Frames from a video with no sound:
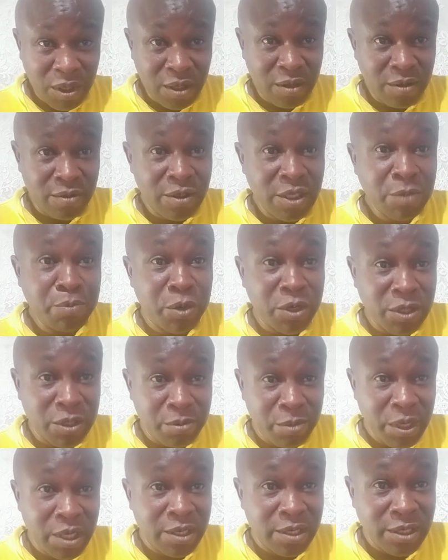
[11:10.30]
These
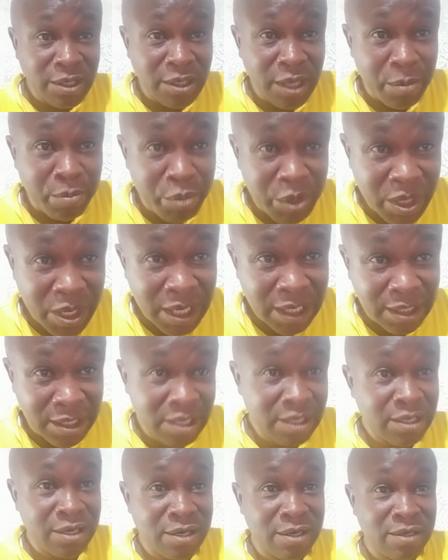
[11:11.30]
possibilities are big and
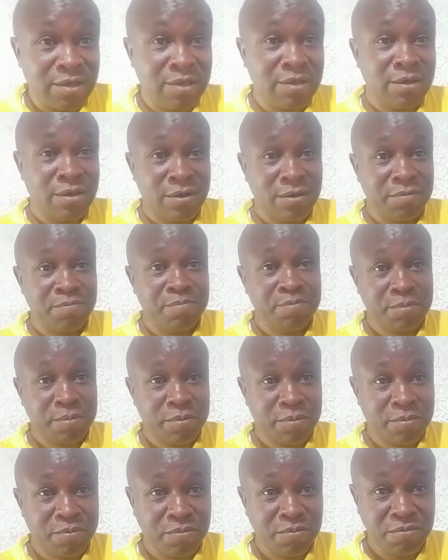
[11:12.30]
dangerous.
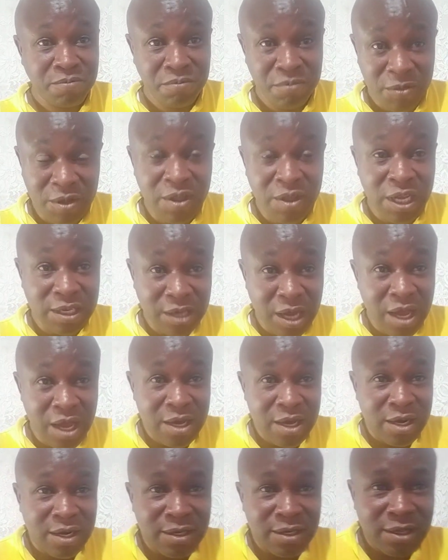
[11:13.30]
They are
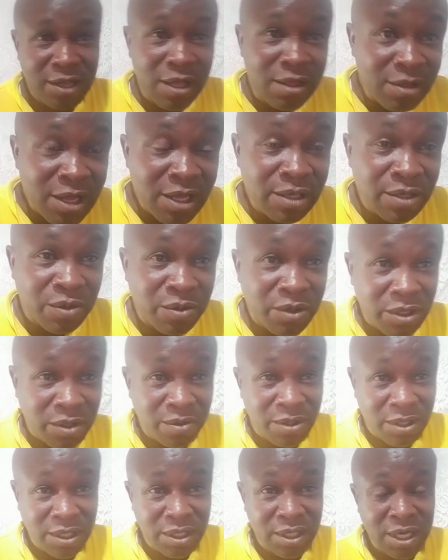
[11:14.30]
tankerous. They are things you need to
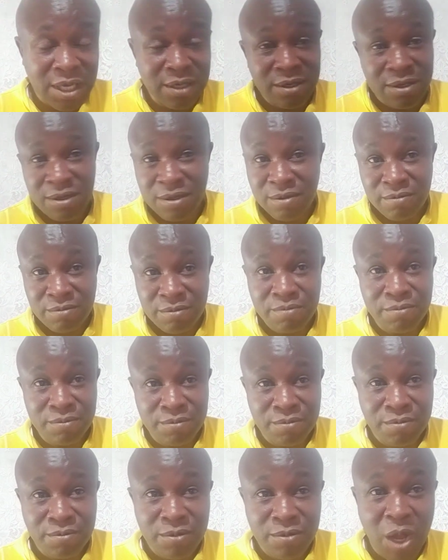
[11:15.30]
sit and
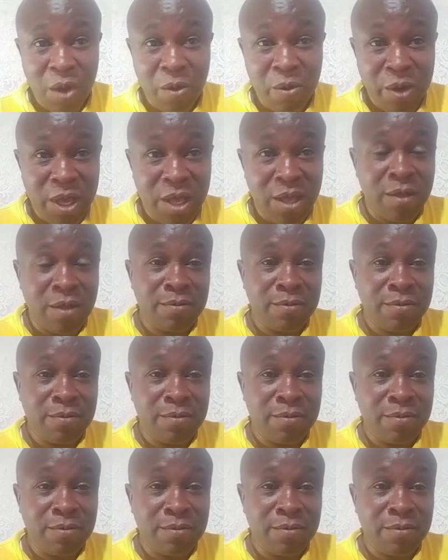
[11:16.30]
weigh.